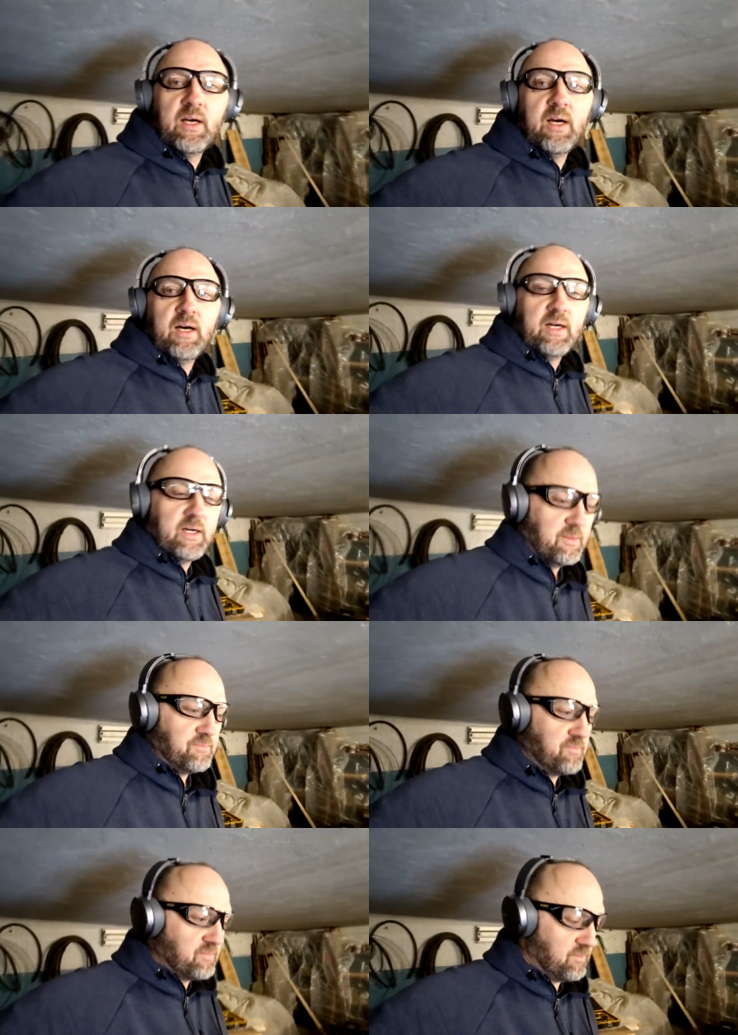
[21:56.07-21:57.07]

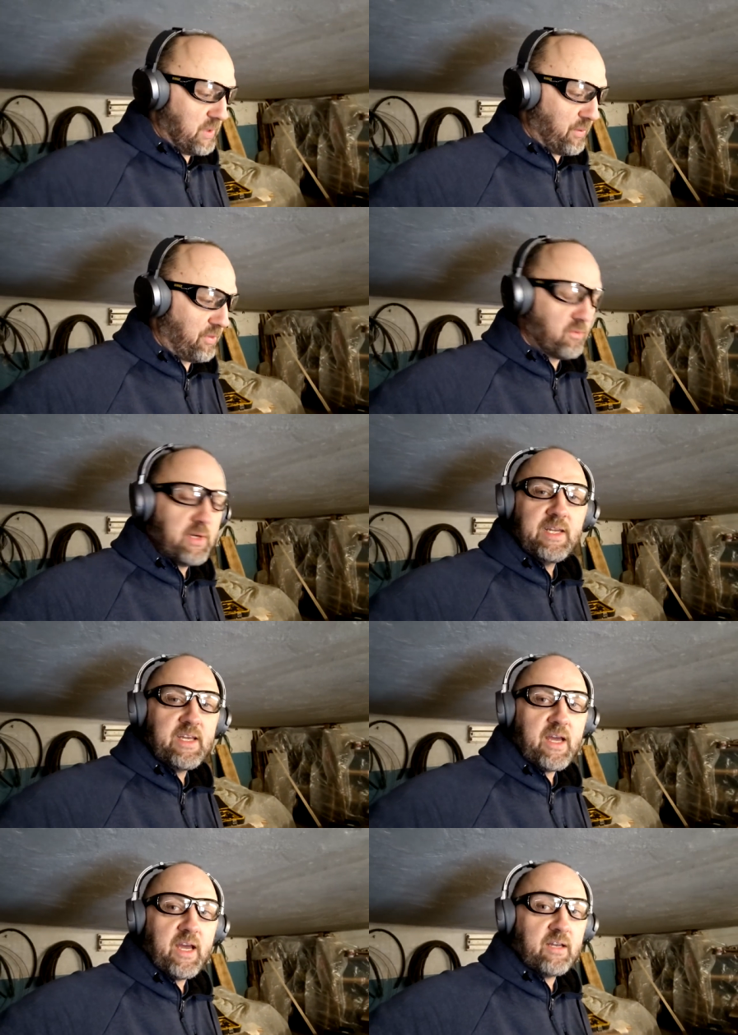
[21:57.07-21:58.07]
um, both
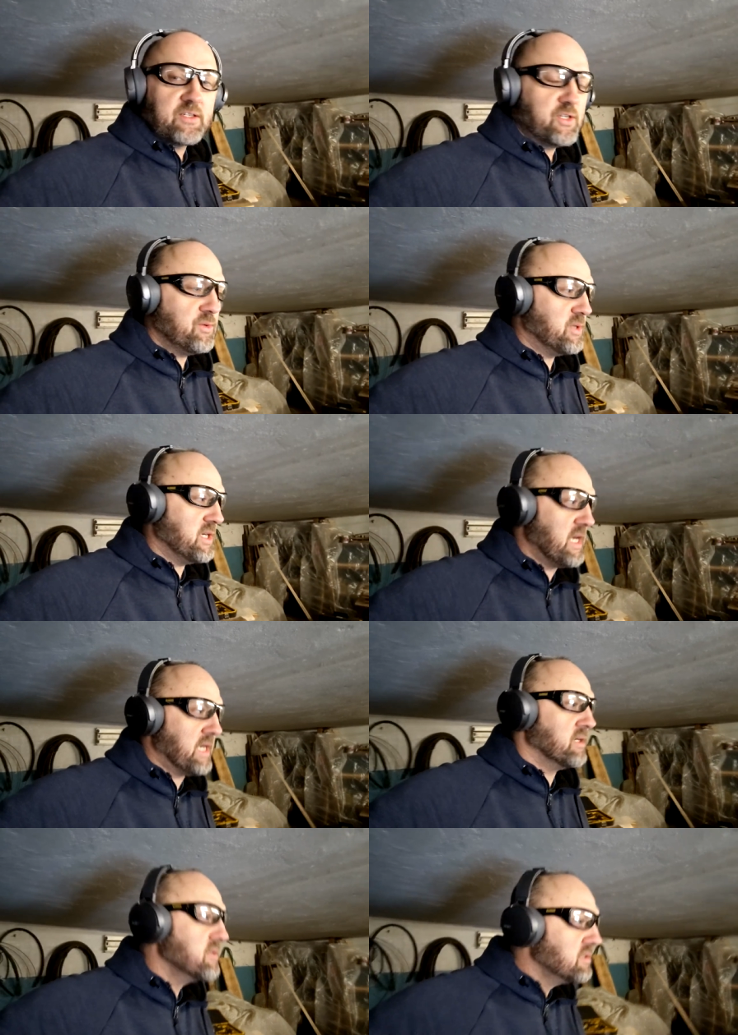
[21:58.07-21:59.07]
3D and 2D.